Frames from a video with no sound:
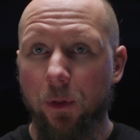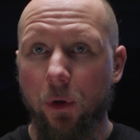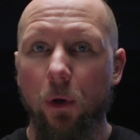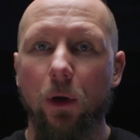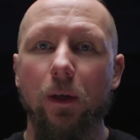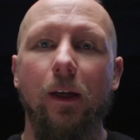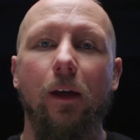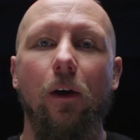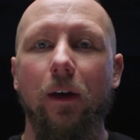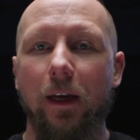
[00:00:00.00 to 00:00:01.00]
on the hood
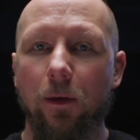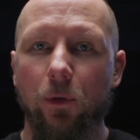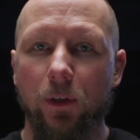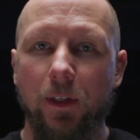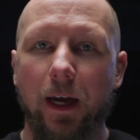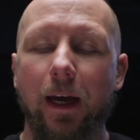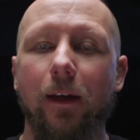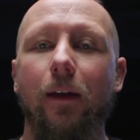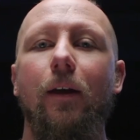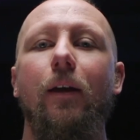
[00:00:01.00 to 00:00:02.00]
on either
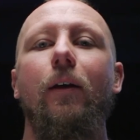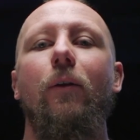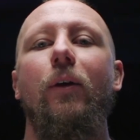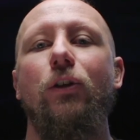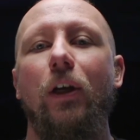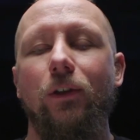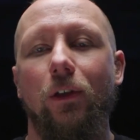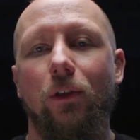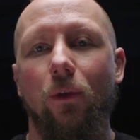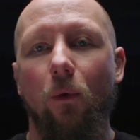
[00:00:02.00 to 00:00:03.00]
side, they changed
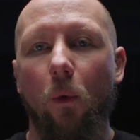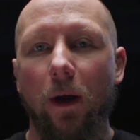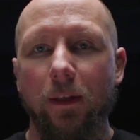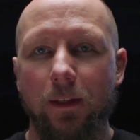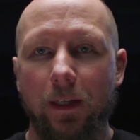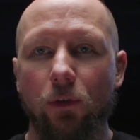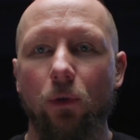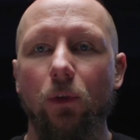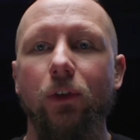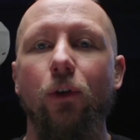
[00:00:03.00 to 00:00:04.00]
it to the 1
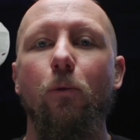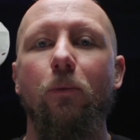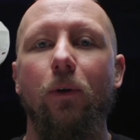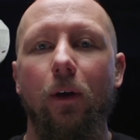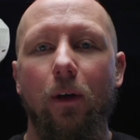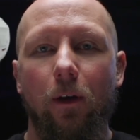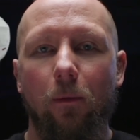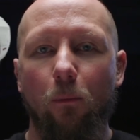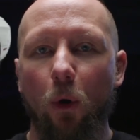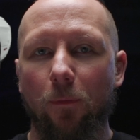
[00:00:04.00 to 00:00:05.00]
central scoop,
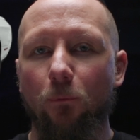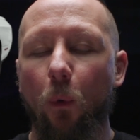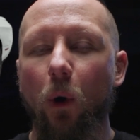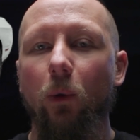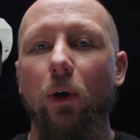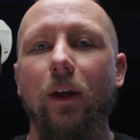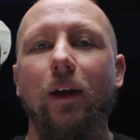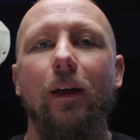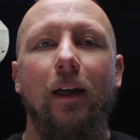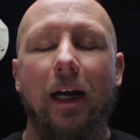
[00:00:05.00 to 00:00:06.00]
more forward,
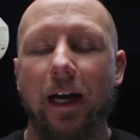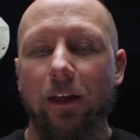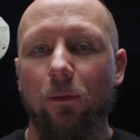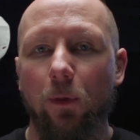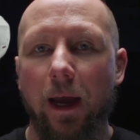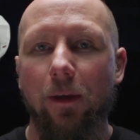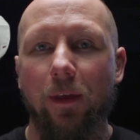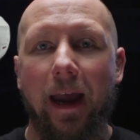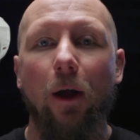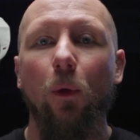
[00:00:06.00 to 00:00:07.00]
kind of like the
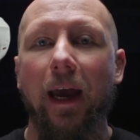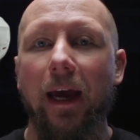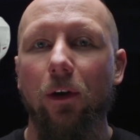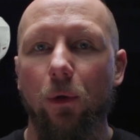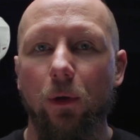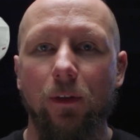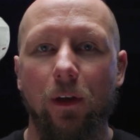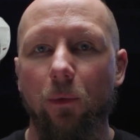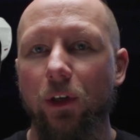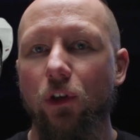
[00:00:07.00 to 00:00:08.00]
Hellcat hood,
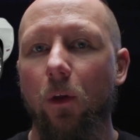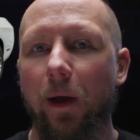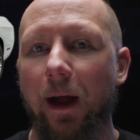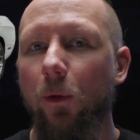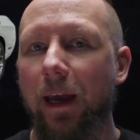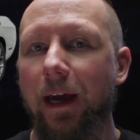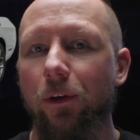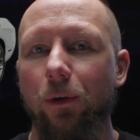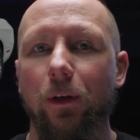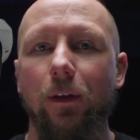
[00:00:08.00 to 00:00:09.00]
the original
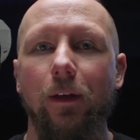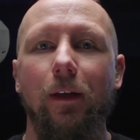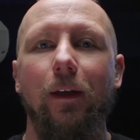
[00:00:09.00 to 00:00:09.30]
Hellcat hood.